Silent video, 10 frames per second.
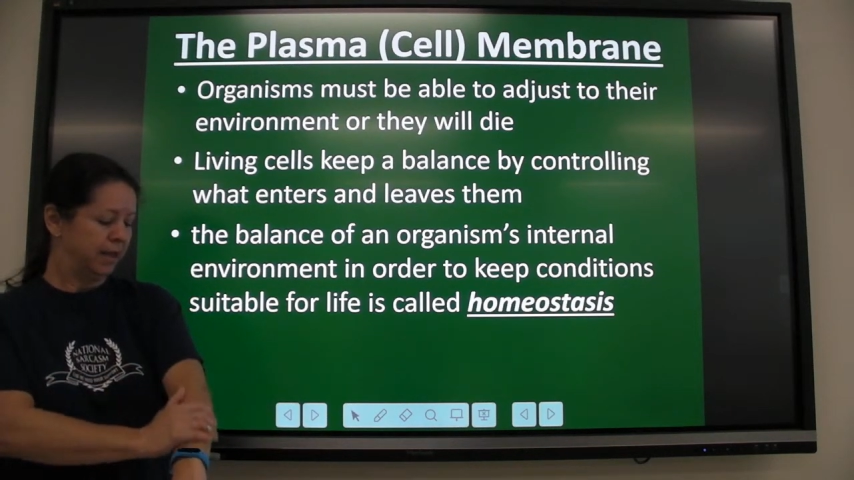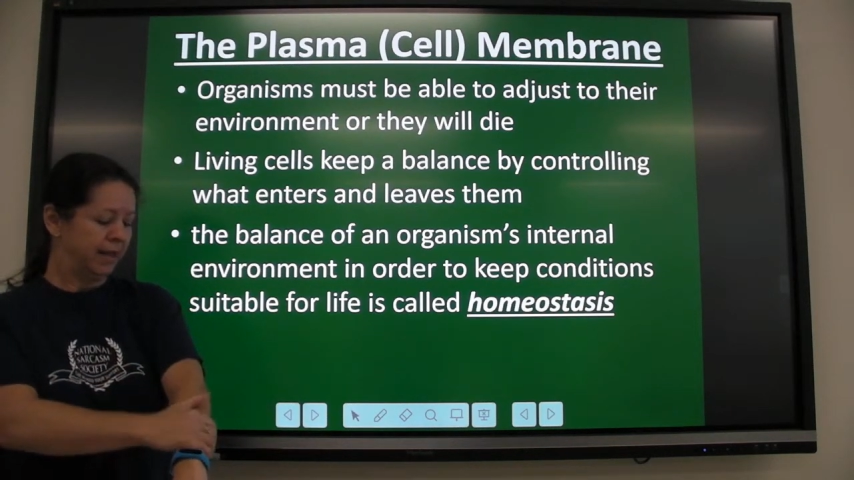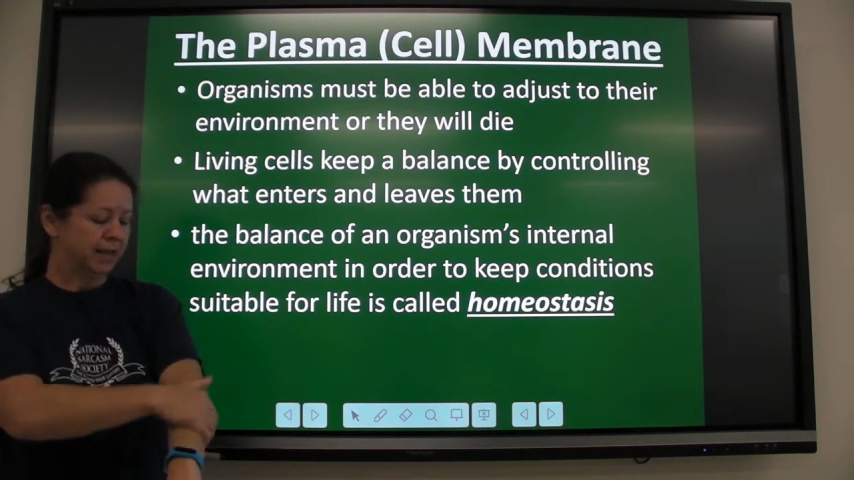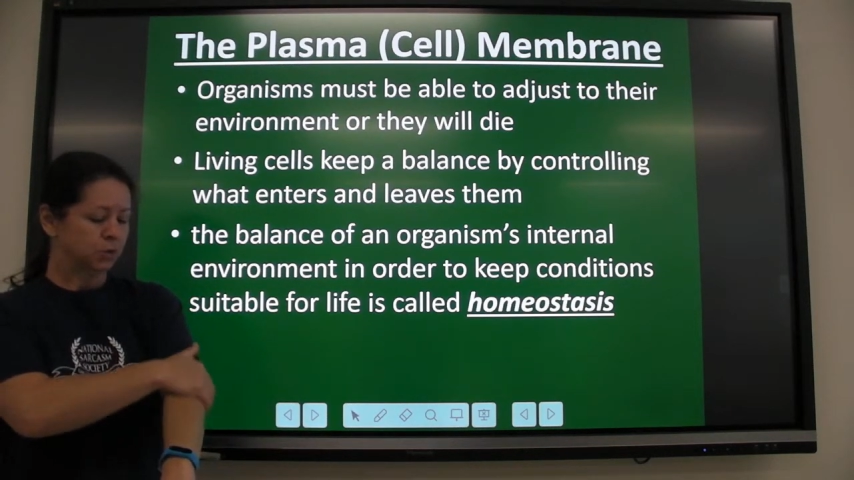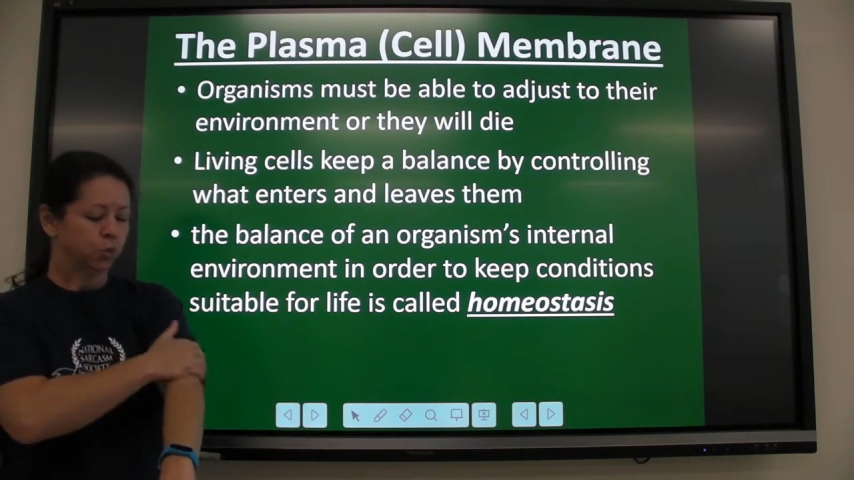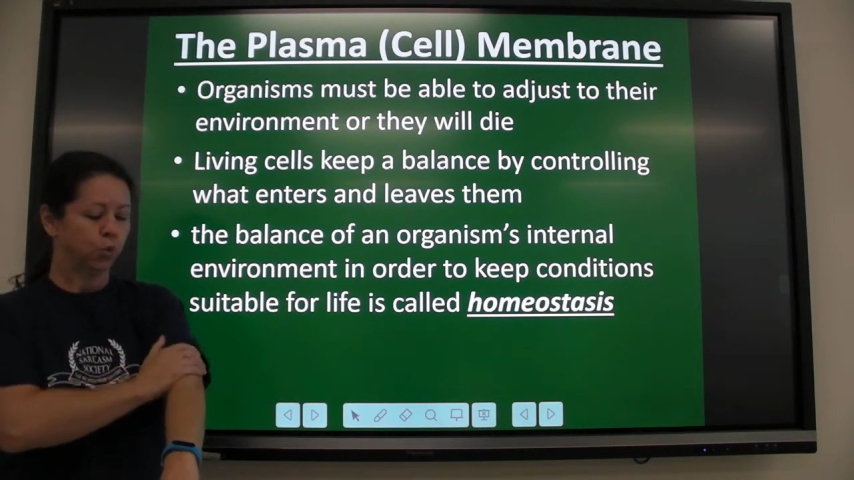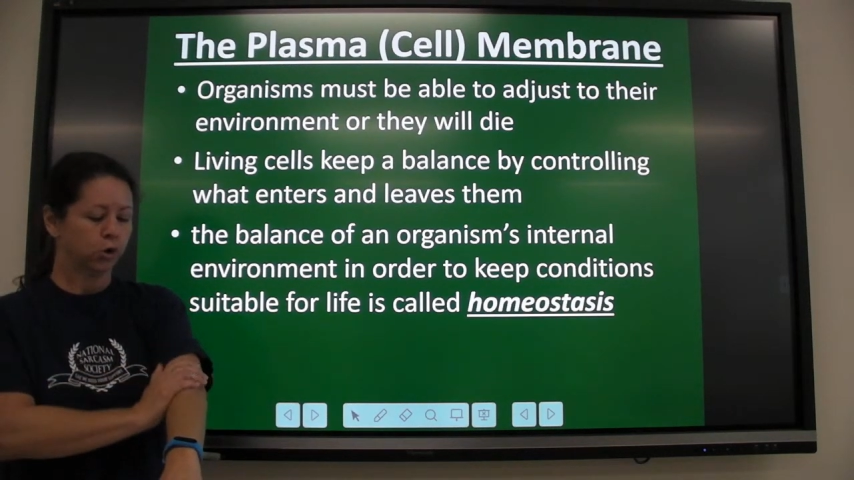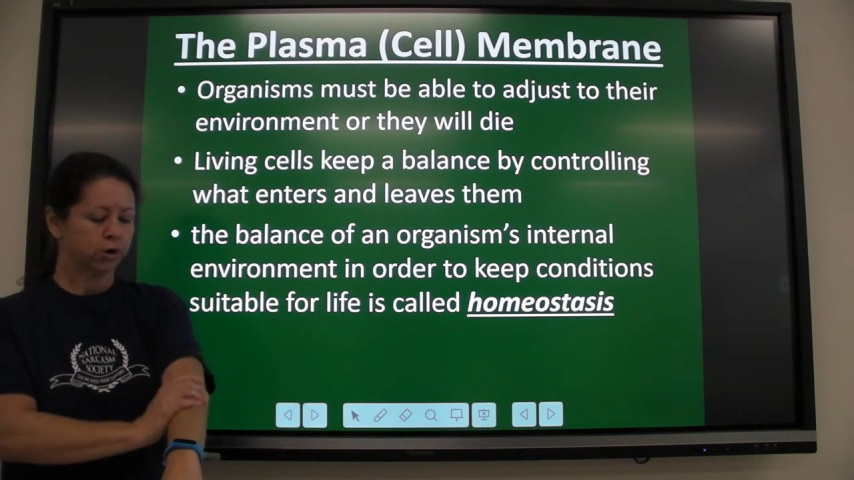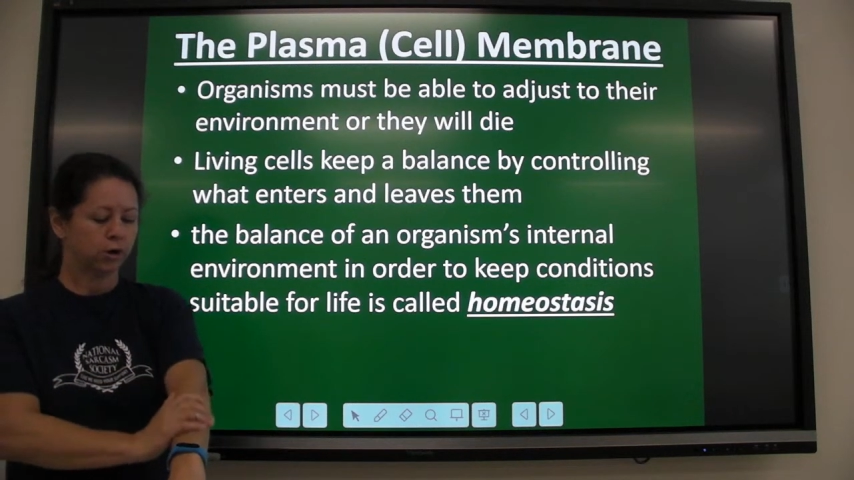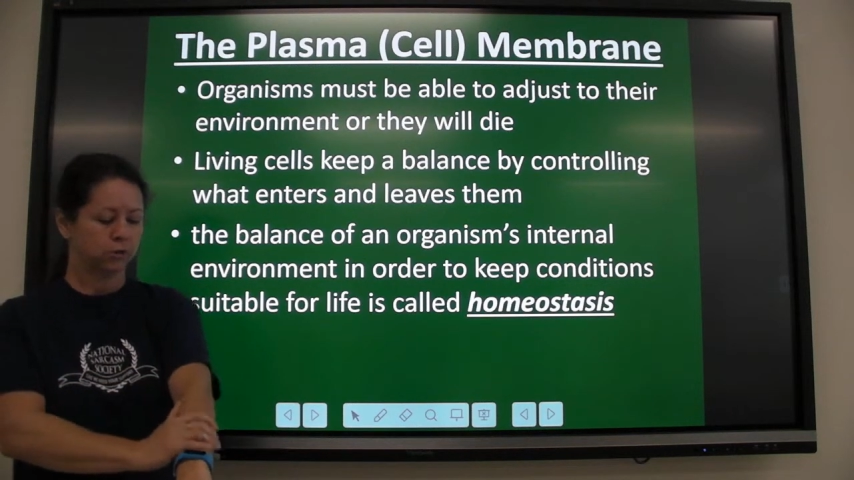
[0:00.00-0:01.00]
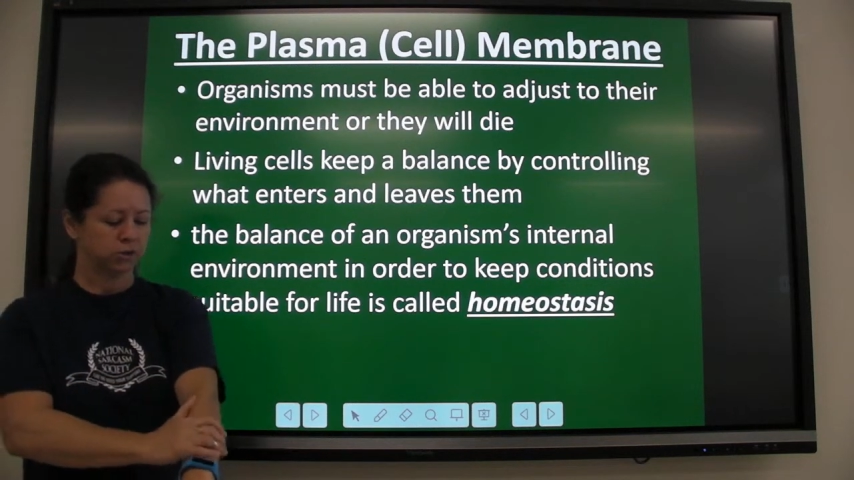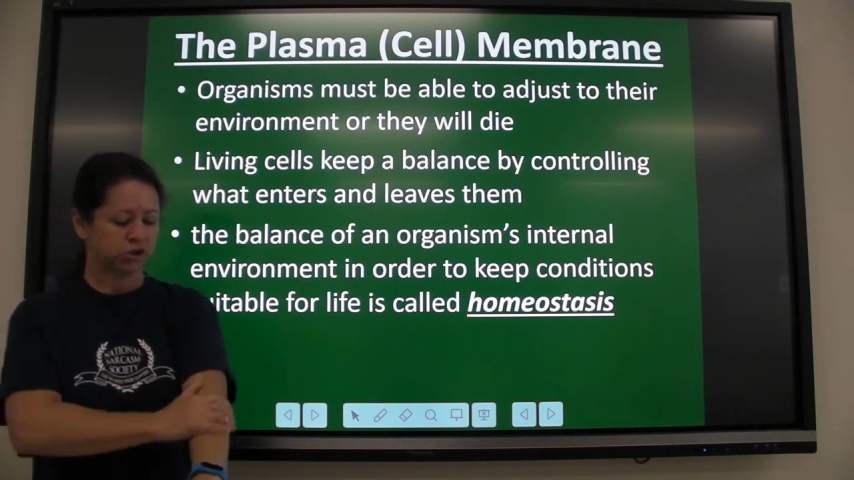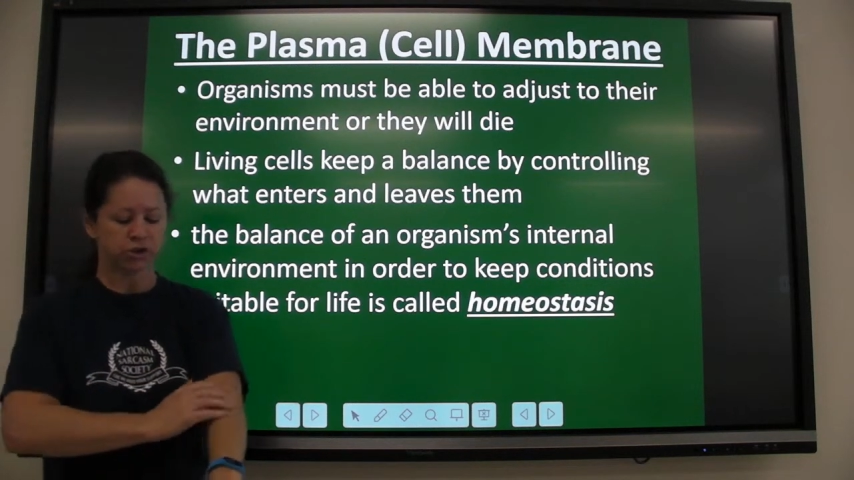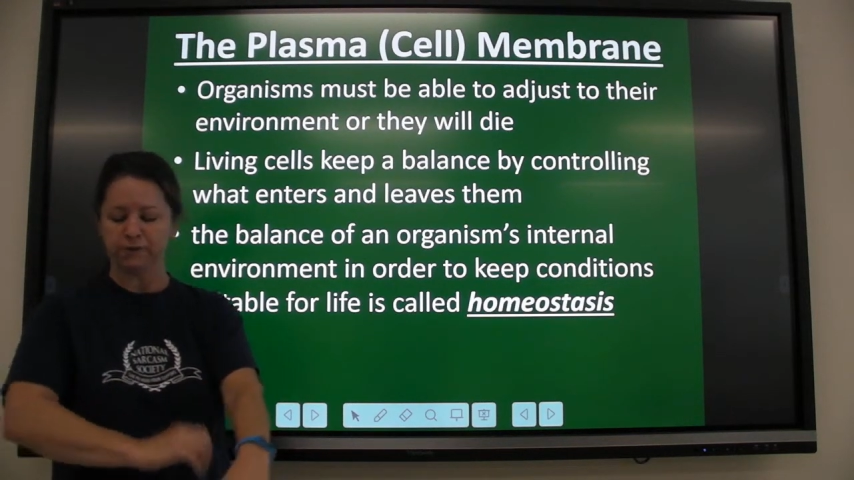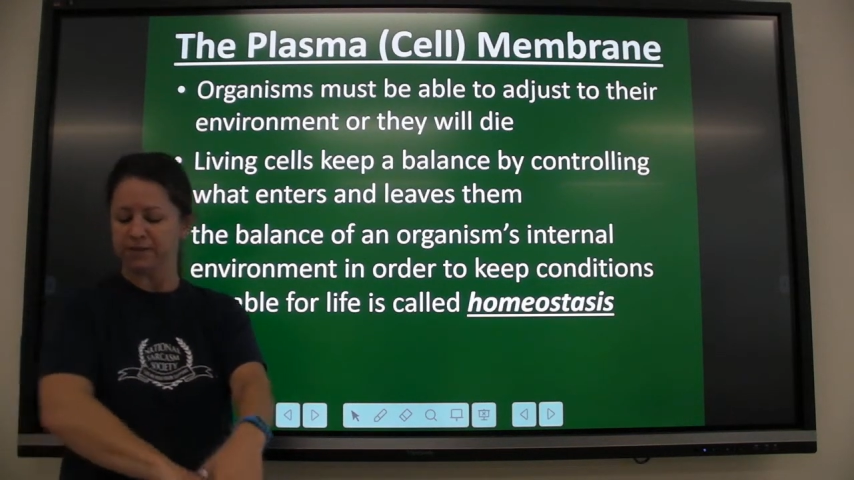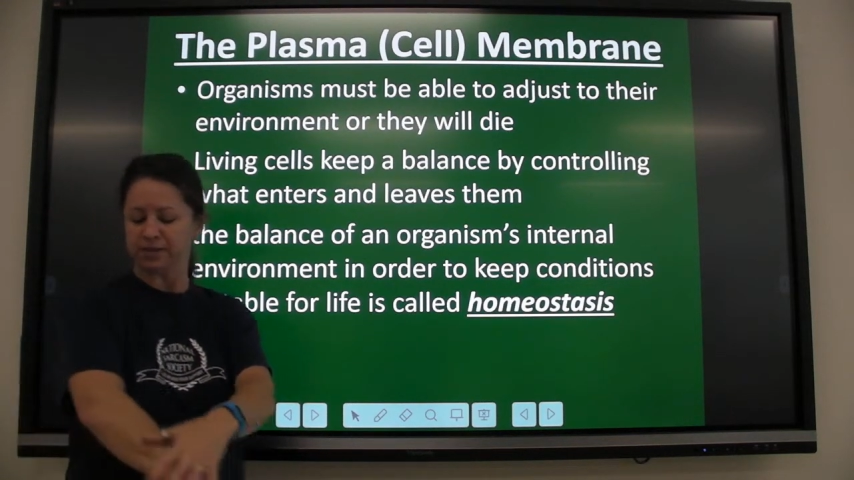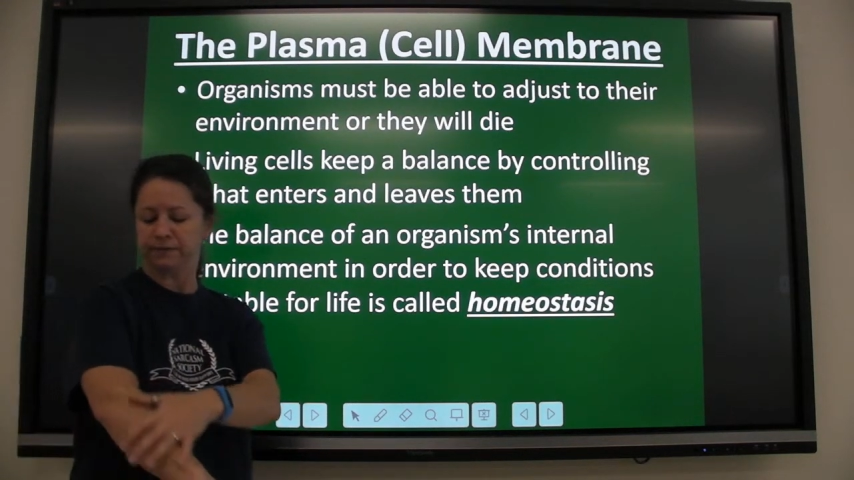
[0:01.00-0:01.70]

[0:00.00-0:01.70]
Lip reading: is water on the surface